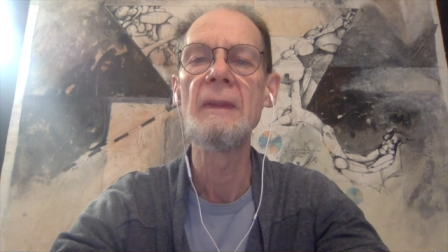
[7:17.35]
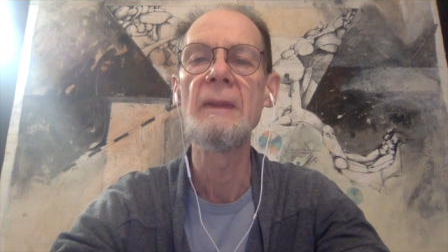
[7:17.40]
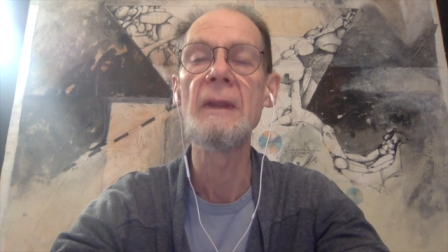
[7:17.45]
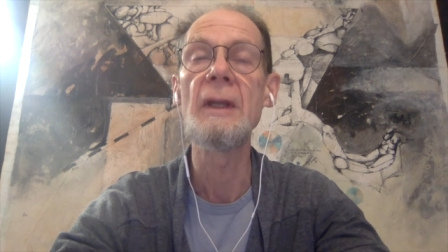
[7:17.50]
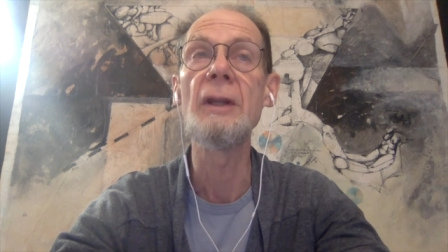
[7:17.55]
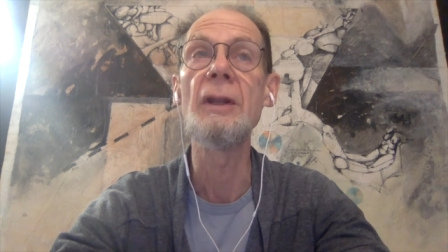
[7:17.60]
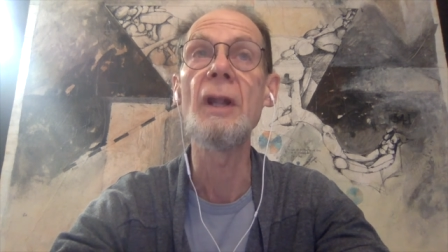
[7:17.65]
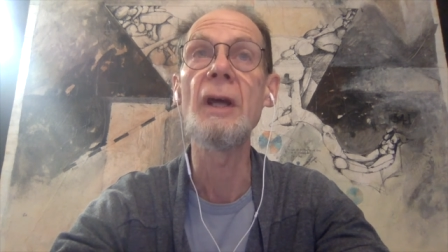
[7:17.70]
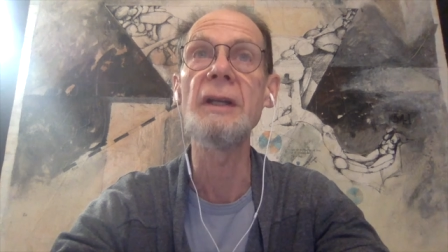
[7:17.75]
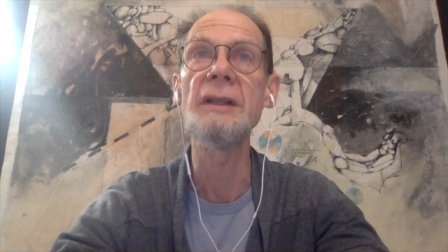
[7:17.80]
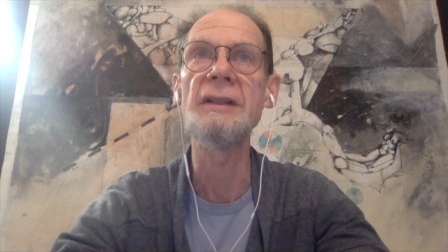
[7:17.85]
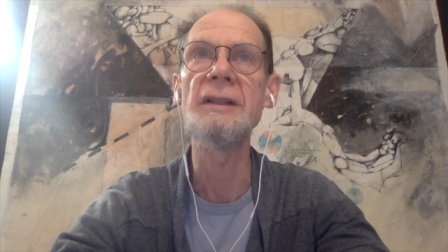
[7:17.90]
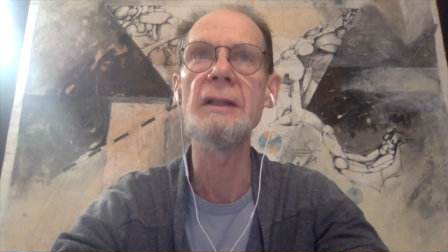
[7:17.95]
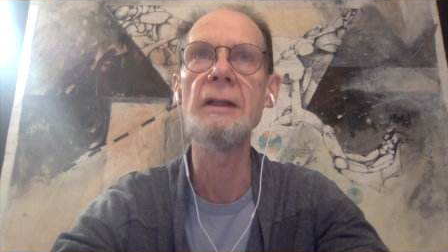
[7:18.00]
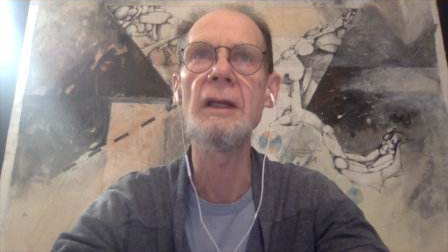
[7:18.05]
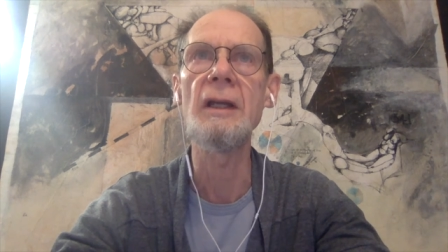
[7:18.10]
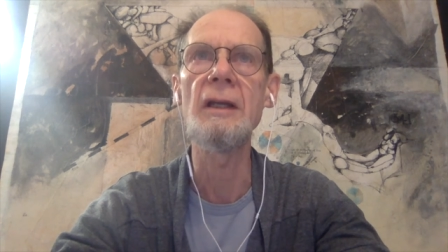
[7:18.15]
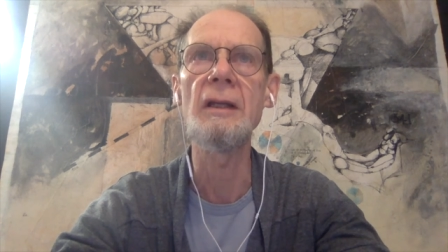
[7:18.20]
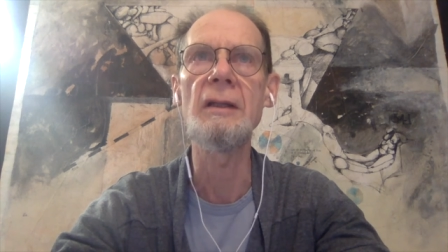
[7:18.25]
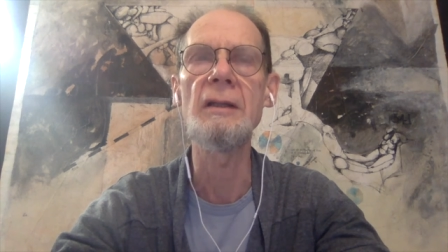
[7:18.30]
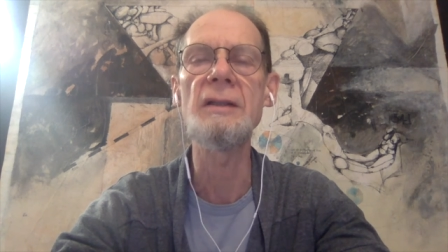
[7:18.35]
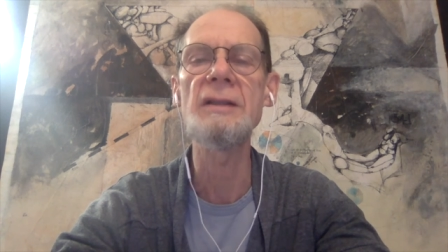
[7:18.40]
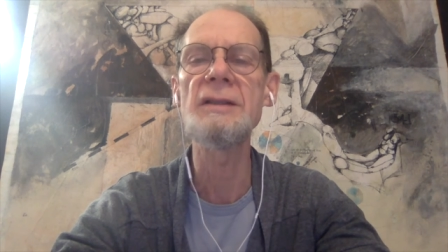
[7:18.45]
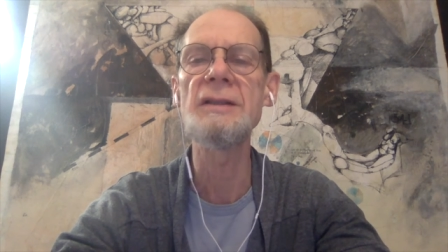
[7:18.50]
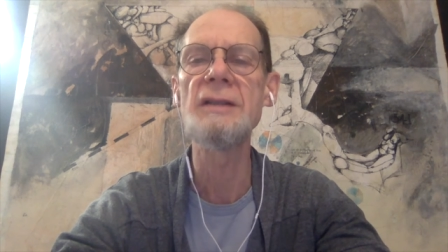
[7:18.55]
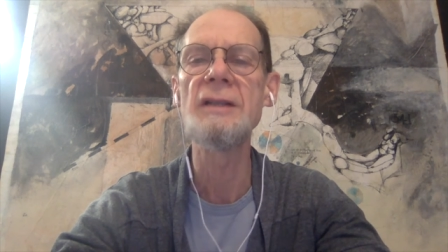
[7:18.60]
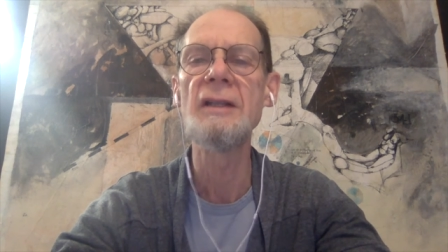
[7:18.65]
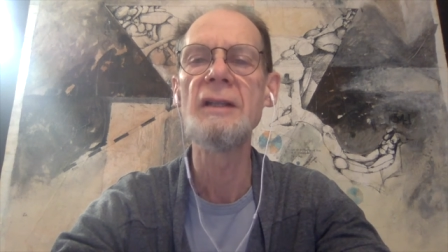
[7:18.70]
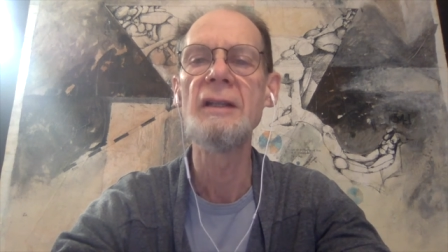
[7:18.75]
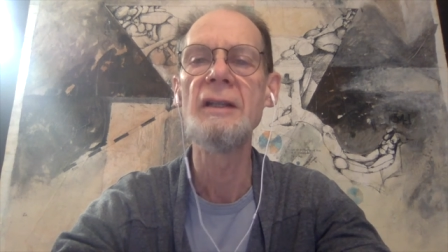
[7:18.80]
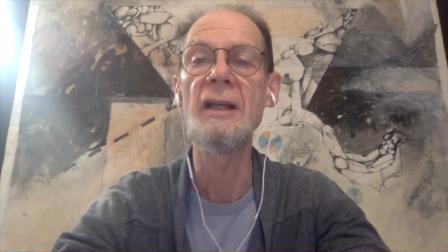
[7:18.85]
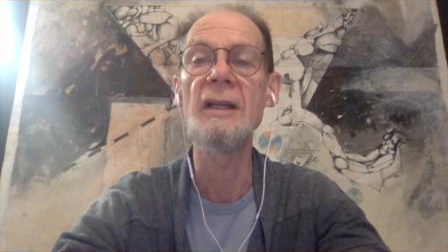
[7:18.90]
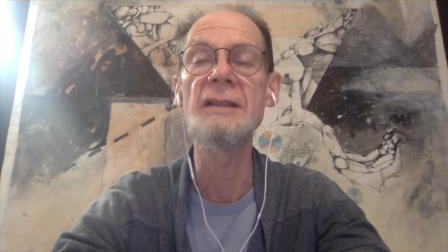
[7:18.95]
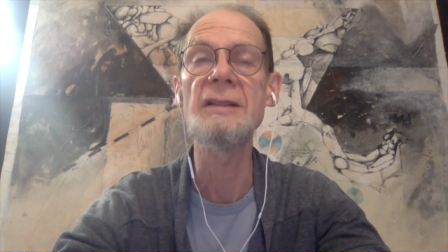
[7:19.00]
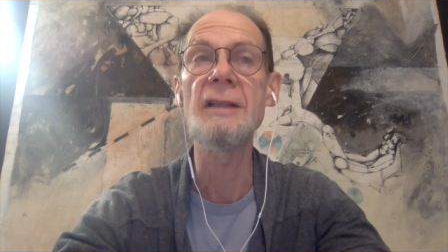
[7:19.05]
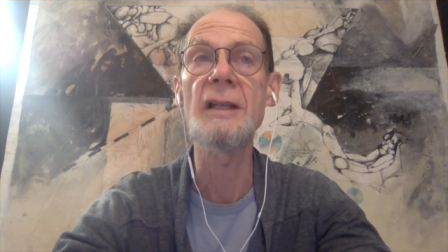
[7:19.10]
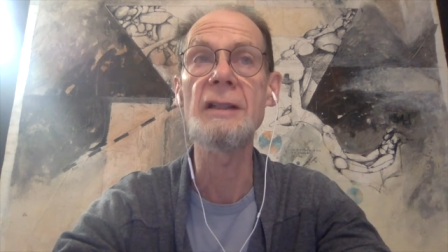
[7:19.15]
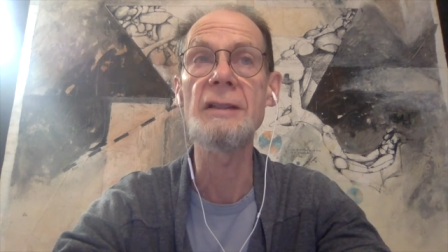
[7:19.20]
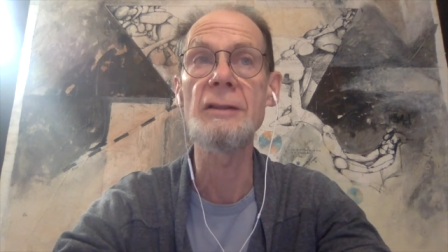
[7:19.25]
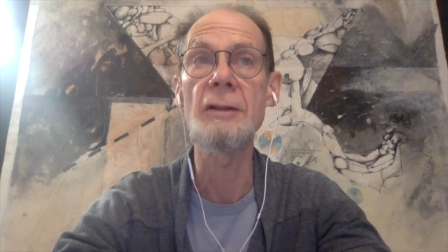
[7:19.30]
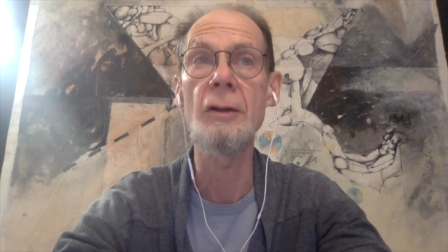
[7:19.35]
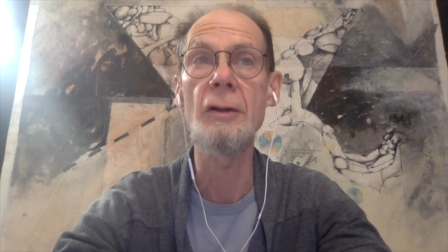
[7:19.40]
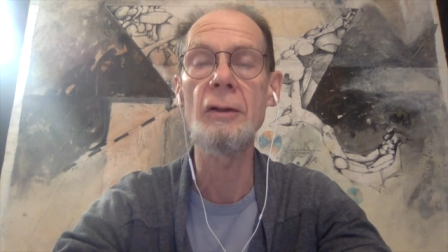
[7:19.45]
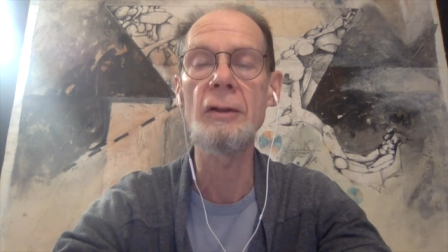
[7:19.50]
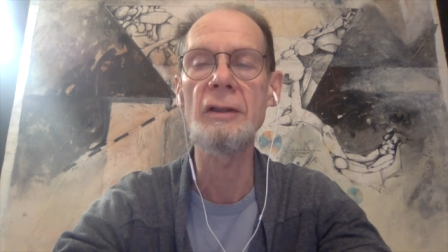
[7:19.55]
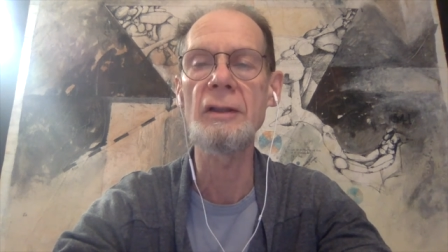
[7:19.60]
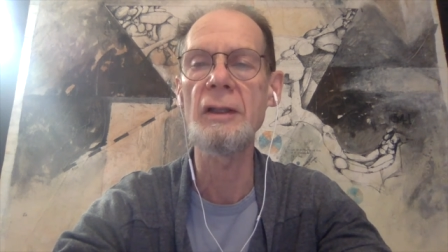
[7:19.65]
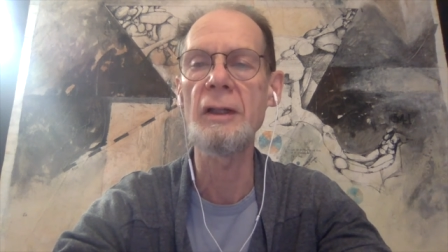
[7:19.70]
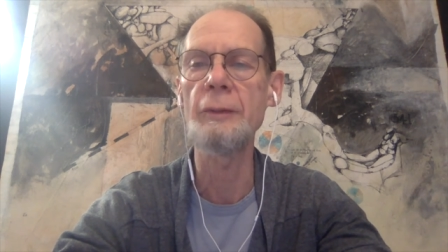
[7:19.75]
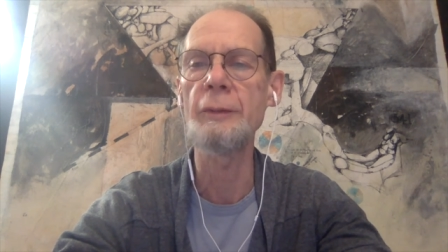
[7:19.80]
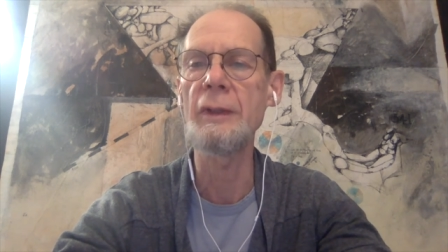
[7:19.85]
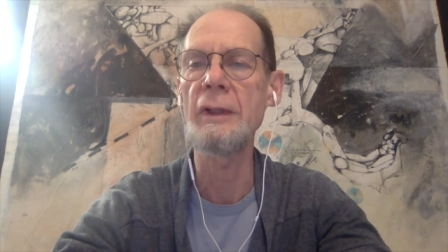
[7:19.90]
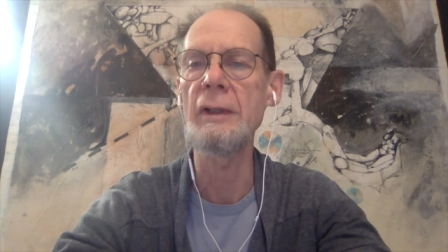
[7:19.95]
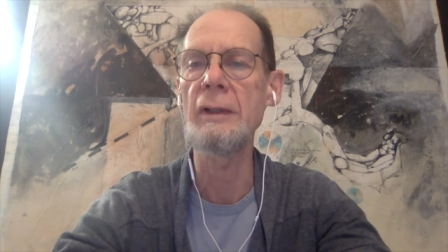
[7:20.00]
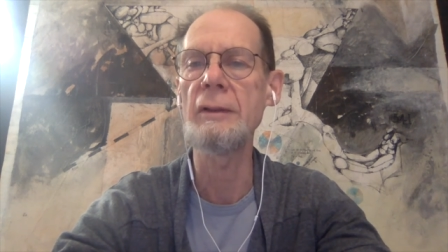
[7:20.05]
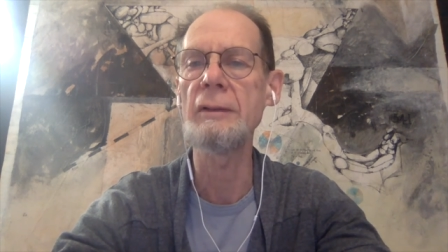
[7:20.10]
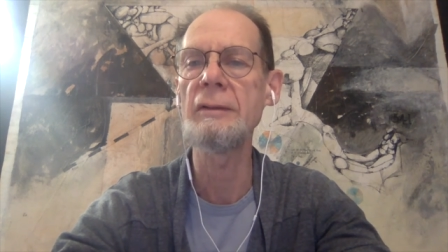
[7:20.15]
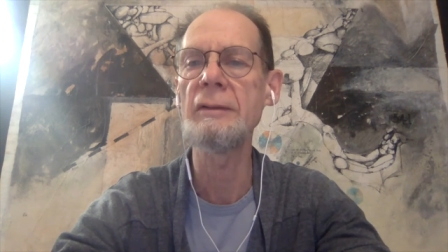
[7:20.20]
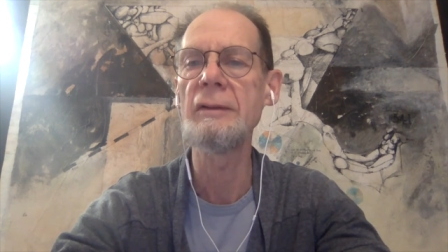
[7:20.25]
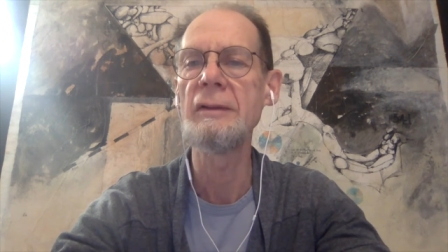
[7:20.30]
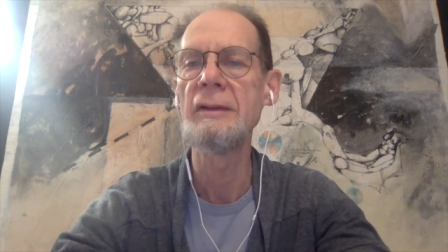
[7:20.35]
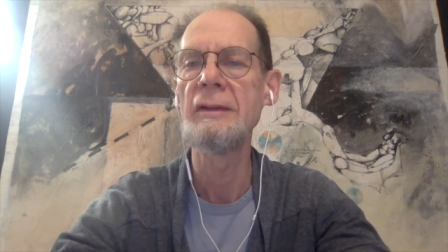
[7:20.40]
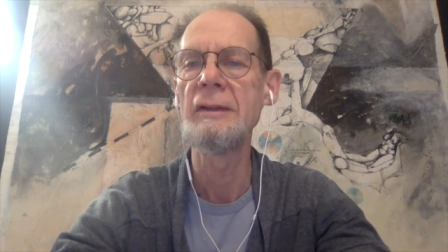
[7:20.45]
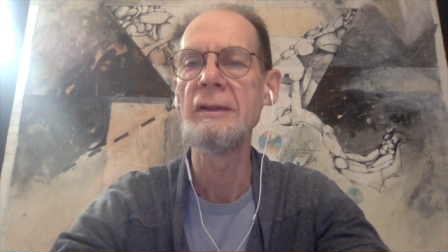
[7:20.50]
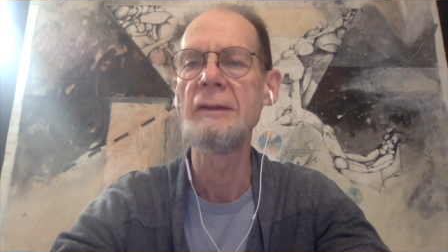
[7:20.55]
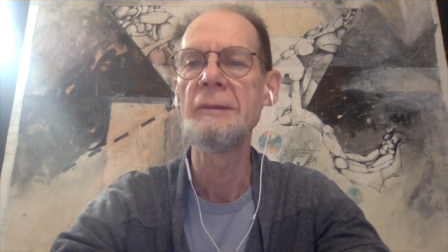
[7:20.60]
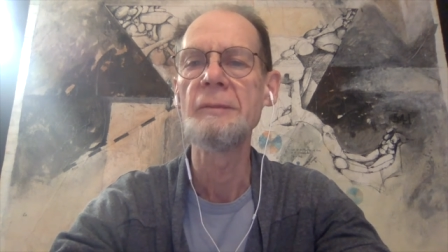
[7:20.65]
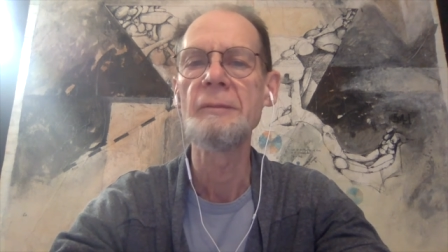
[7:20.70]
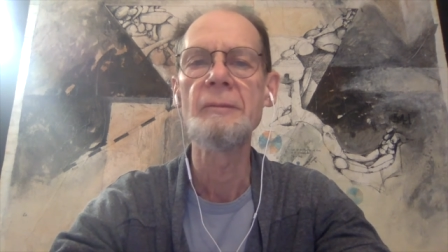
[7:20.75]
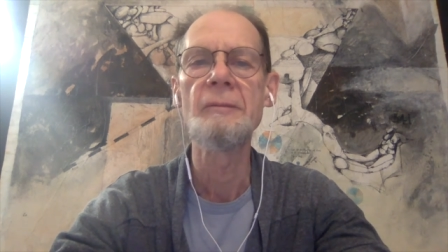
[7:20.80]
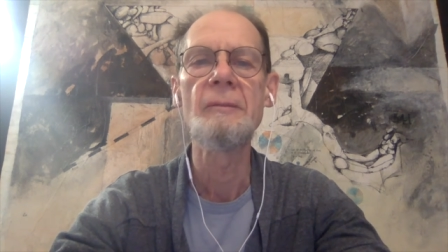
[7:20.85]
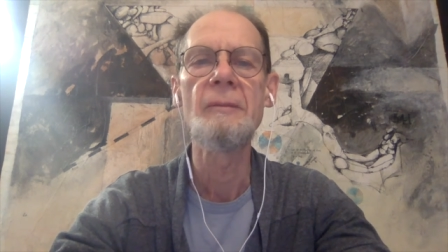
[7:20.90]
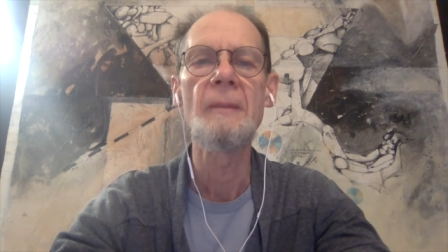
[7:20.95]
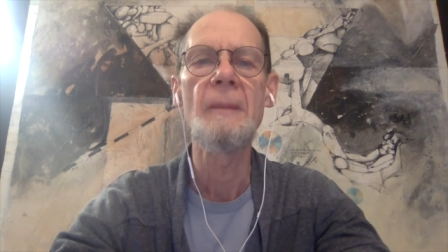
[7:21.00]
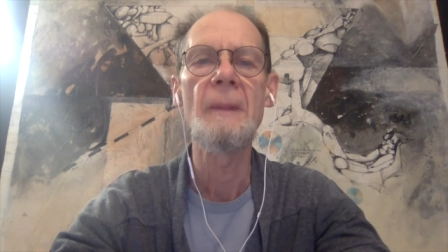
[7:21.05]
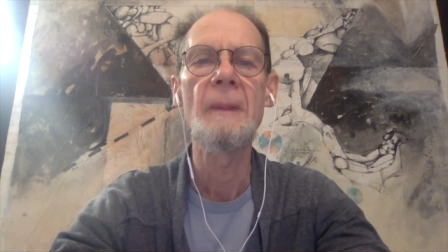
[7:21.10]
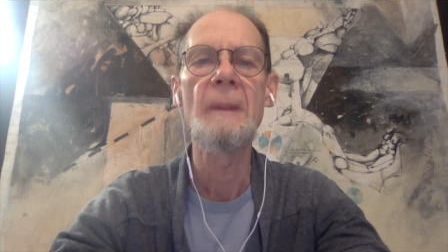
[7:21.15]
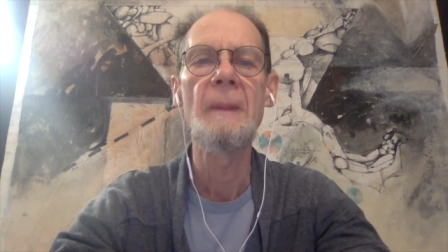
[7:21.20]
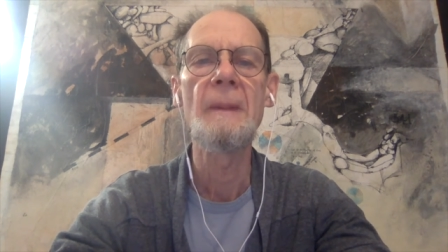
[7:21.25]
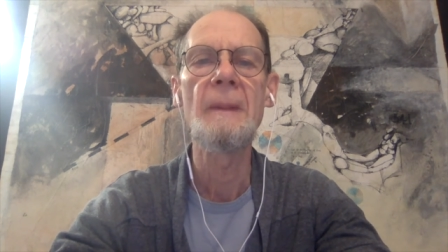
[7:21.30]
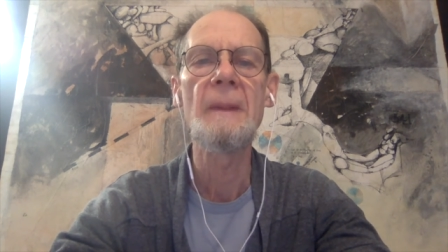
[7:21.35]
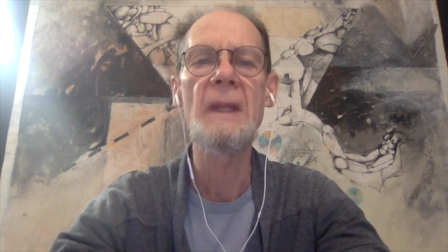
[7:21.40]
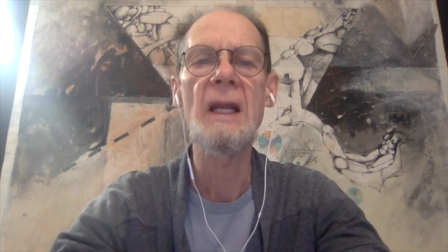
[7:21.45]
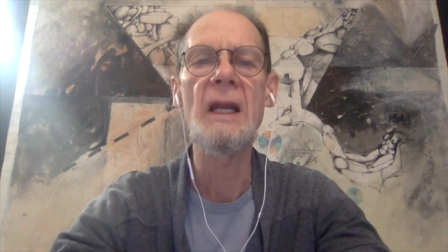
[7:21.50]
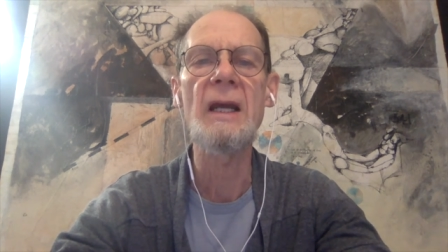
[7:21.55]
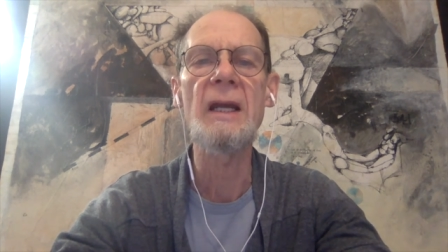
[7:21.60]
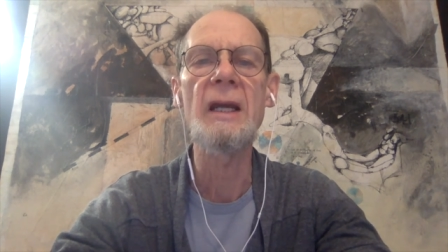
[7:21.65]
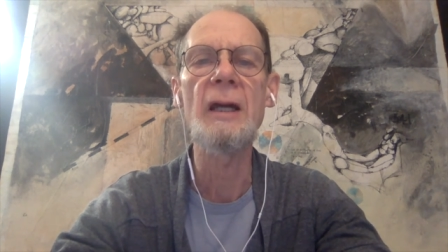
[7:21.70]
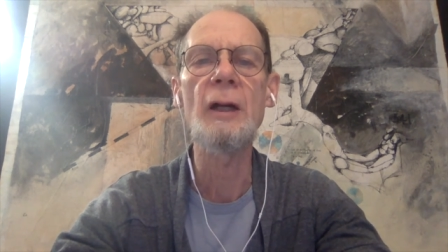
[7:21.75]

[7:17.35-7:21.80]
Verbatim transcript: the 1980s, yes, that's a long time ago, that I